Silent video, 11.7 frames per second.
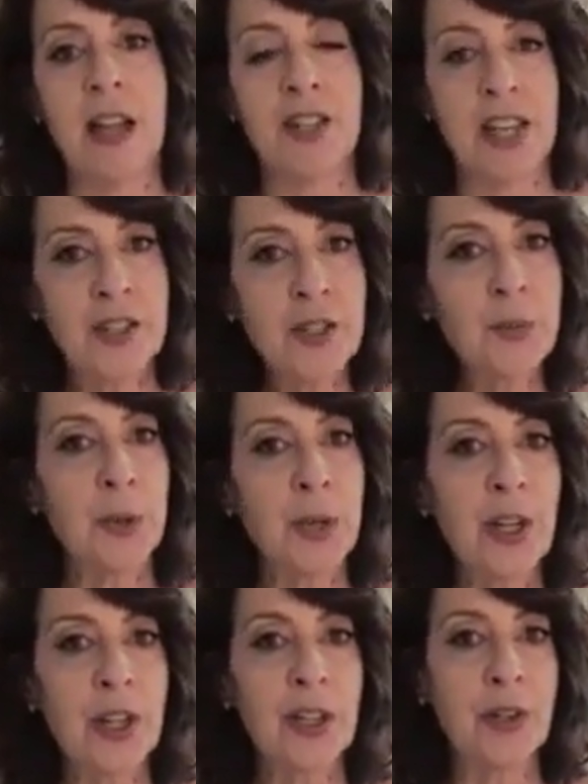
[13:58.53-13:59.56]
chances are
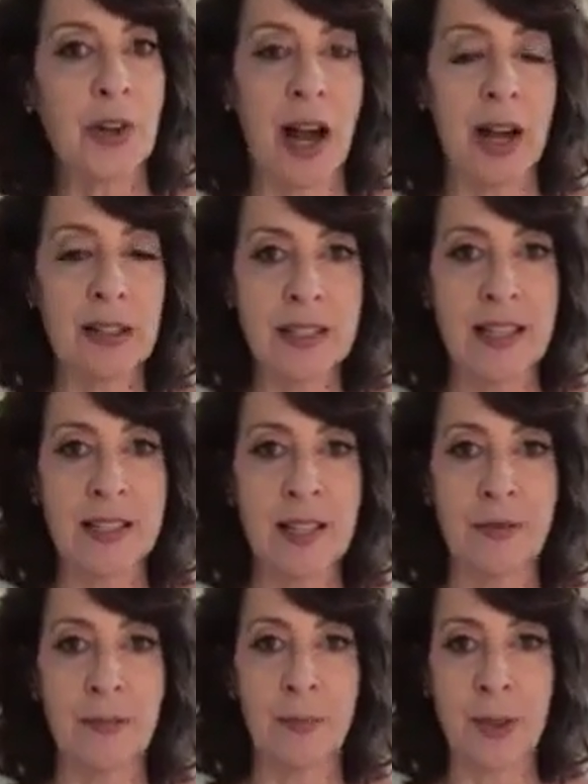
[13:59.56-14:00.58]
pretty good you're a highly
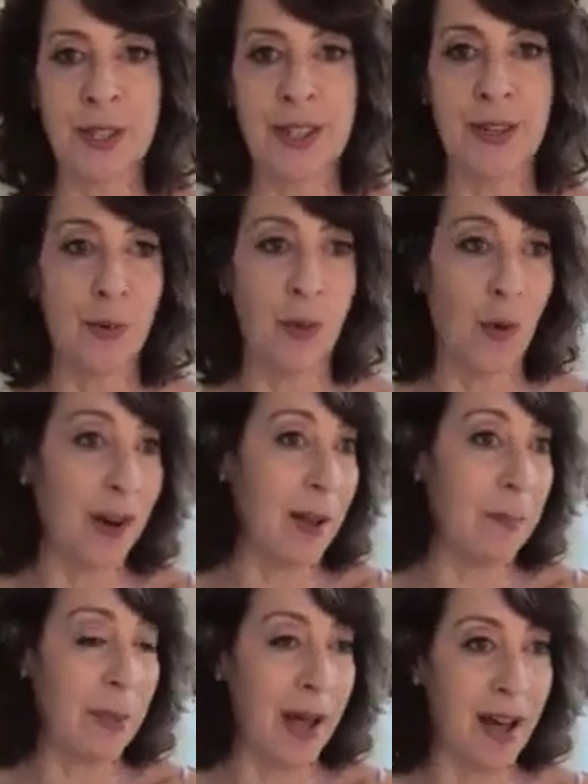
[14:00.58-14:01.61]
sensitive person or an
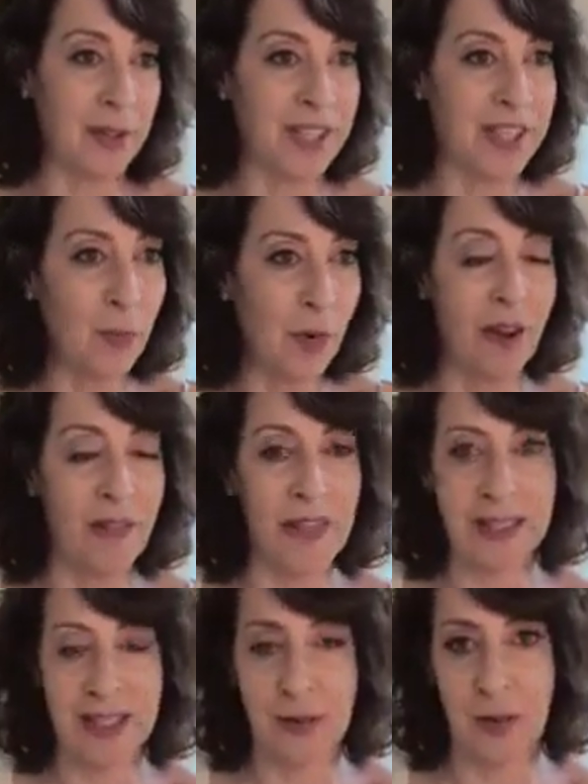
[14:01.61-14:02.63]
empath, somewhere on
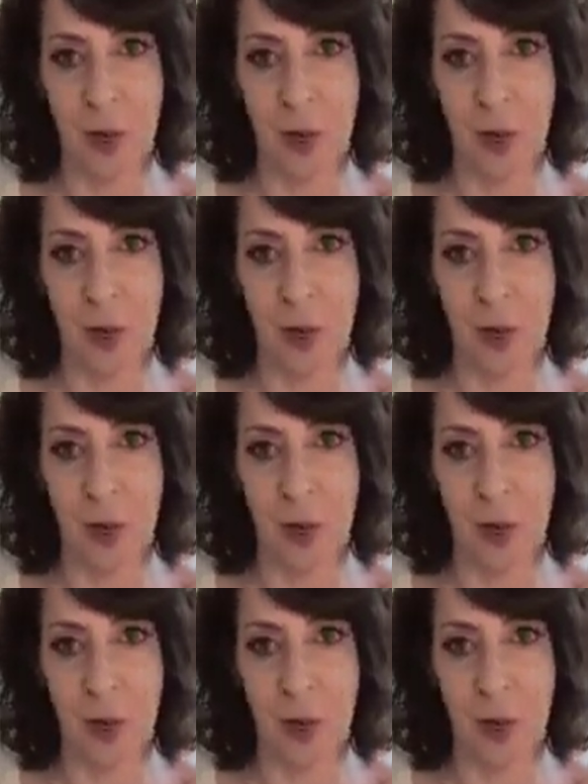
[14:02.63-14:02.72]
